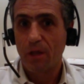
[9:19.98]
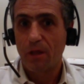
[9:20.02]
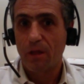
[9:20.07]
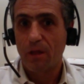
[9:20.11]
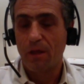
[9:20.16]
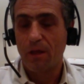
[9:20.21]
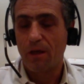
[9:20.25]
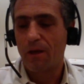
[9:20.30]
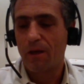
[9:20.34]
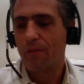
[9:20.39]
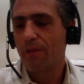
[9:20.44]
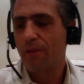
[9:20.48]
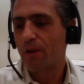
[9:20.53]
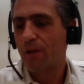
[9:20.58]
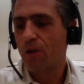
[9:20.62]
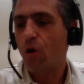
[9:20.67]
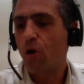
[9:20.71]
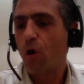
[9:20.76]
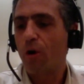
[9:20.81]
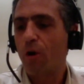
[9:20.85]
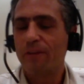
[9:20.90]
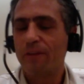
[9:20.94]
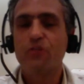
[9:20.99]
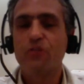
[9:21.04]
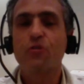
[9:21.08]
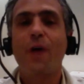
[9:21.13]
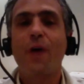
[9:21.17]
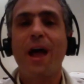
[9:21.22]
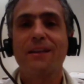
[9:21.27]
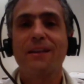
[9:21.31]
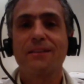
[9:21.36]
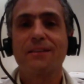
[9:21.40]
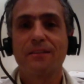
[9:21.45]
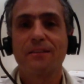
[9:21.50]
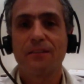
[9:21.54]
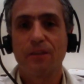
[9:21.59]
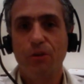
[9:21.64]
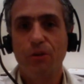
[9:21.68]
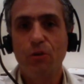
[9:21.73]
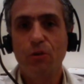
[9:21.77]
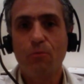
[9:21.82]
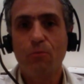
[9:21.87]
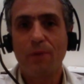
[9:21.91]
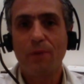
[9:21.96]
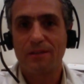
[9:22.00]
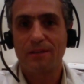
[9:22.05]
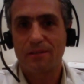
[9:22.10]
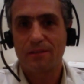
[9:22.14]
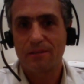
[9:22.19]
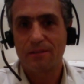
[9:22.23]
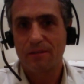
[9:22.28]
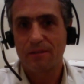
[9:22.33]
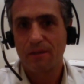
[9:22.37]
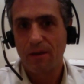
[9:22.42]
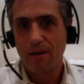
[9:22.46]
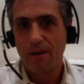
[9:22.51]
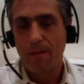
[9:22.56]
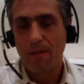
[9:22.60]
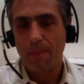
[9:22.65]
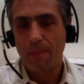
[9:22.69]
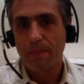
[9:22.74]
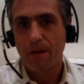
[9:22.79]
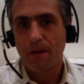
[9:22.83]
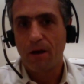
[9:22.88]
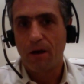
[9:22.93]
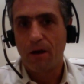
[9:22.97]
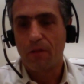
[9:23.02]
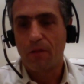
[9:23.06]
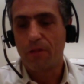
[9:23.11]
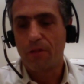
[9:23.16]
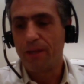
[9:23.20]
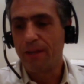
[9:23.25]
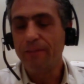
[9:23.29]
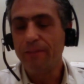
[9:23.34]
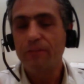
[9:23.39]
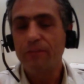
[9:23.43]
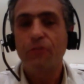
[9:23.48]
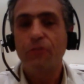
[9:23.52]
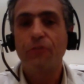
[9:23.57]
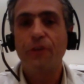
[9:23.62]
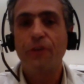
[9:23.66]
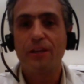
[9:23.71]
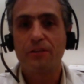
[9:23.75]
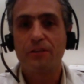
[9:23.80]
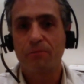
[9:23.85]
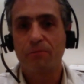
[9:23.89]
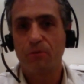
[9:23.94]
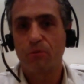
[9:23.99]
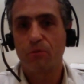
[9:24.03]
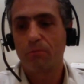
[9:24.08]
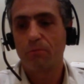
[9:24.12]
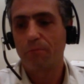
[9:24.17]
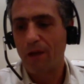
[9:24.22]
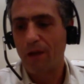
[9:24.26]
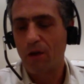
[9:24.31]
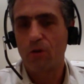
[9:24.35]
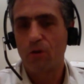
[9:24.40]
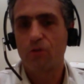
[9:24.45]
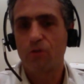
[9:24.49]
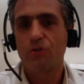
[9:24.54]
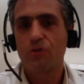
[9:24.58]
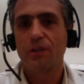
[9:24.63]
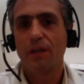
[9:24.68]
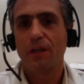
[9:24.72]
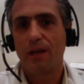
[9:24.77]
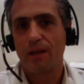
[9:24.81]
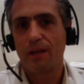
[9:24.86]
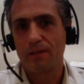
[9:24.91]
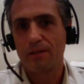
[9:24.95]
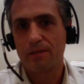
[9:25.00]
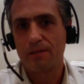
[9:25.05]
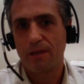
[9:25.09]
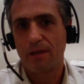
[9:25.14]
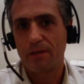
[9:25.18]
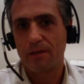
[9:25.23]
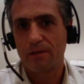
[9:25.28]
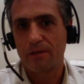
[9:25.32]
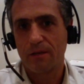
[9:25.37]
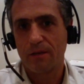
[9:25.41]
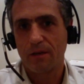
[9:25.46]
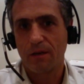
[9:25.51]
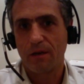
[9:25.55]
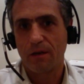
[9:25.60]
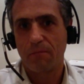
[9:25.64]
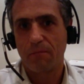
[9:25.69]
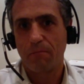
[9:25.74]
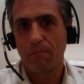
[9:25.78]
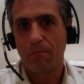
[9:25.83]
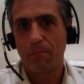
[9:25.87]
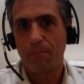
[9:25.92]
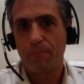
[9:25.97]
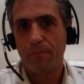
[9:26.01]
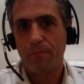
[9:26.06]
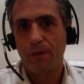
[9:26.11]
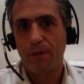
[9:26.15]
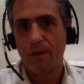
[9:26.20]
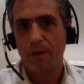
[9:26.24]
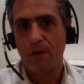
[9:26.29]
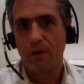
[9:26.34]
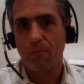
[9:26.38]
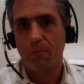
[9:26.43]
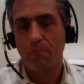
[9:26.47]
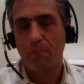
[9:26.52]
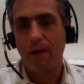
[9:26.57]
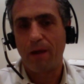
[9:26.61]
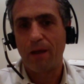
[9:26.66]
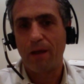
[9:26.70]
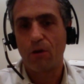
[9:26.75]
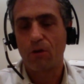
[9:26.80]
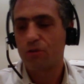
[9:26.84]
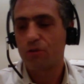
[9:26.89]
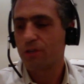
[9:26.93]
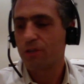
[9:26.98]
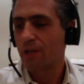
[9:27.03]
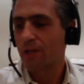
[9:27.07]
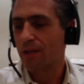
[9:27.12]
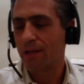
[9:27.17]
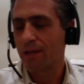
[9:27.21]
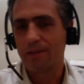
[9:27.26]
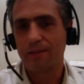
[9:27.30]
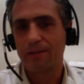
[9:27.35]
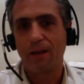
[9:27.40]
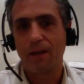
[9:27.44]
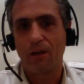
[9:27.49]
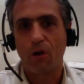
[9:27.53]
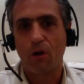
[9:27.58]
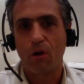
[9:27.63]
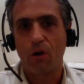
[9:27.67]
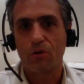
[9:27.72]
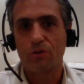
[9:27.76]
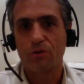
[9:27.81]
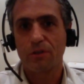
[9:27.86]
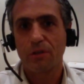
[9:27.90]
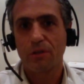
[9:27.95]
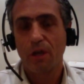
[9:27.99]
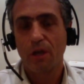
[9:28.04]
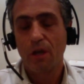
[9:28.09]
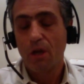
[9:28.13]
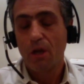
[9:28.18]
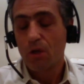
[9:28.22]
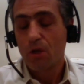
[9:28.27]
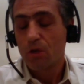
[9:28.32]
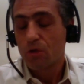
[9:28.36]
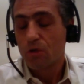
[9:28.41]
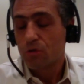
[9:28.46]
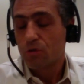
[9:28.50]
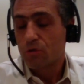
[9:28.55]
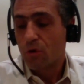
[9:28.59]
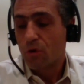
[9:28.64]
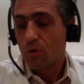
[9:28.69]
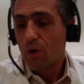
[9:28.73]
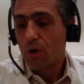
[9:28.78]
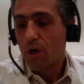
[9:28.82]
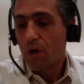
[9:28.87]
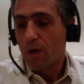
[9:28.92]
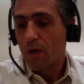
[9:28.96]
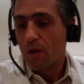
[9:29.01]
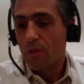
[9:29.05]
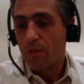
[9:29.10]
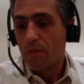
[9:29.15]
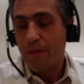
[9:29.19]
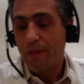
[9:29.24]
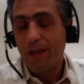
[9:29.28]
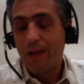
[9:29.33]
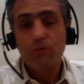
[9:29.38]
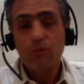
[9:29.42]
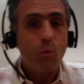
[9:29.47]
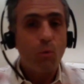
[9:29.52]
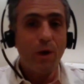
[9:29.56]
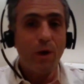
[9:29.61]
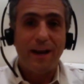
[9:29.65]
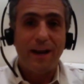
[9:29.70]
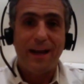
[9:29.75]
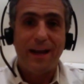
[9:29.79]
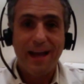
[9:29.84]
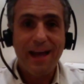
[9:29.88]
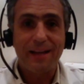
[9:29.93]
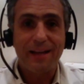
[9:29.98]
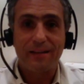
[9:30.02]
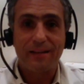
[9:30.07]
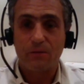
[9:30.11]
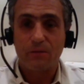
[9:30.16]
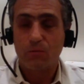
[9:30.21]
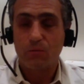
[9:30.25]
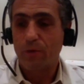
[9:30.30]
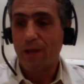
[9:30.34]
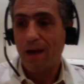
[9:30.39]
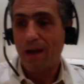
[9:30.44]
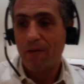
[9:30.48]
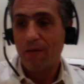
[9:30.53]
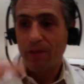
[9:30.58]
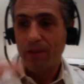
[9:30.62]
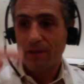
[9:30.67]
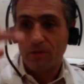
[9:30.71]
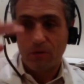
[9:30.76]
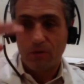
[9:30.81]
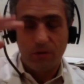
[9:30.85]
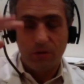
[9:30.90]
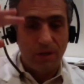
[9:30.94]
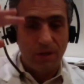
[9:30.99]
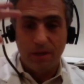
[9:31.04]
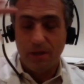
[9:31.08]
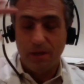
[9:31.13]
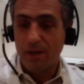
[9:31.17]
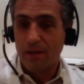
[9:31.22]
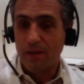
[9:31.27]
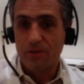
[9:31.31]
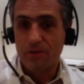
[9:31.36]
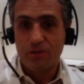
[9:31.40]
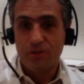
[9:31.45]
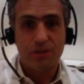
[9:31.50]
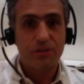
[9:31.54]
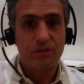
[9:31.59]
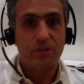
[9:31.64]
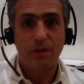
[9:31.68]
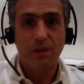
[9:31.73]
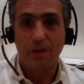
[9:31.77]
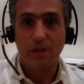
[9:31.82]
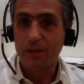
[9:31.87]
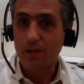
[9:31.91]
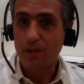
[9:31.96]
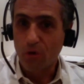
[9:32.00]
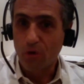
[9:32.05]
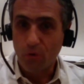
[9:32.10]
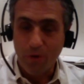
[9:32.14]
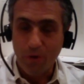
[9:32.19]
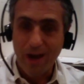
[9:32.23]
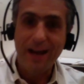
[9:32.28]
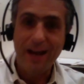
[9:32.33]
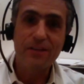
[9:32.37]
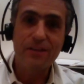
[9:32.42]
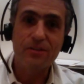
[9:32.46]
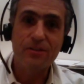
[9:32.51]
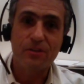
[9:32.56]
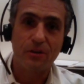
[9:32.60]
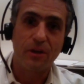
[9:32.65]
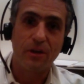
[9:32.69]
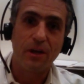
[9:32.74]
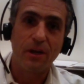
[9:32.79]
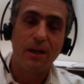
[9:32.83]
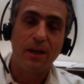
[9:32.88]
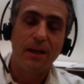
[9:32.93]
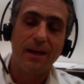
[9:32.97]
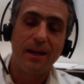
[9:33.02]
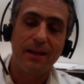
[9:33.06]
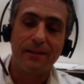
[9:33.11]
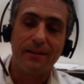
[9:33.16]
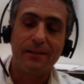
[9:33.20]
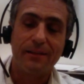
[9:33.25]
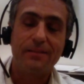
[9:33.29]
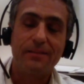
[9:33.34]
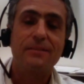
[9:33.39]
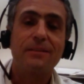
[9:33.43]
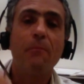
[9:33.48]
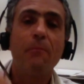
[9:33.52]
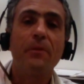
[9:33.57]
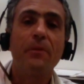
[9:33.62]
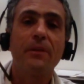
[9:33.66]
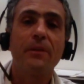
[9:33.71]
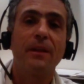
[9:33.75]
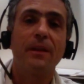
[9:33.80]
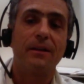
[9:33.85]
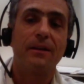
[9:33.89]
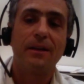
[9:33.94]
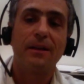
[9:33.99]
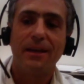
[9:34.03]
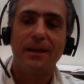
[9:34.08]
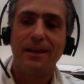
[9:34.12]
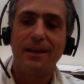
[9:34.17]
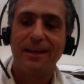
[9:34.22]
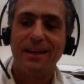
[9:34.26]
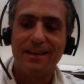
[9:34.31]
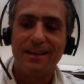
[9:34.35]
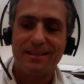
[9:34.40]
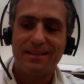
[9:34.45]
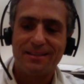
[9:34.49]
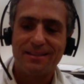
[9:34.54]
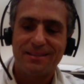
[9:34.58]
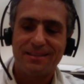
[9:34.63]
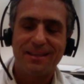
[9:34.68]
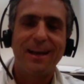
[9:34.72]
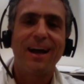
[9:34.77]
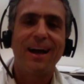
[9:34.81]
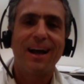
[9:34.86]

They call it transhumans, the interface between biology and biology and technology. So that on one hand, we have that just in the horizon, and this is something that is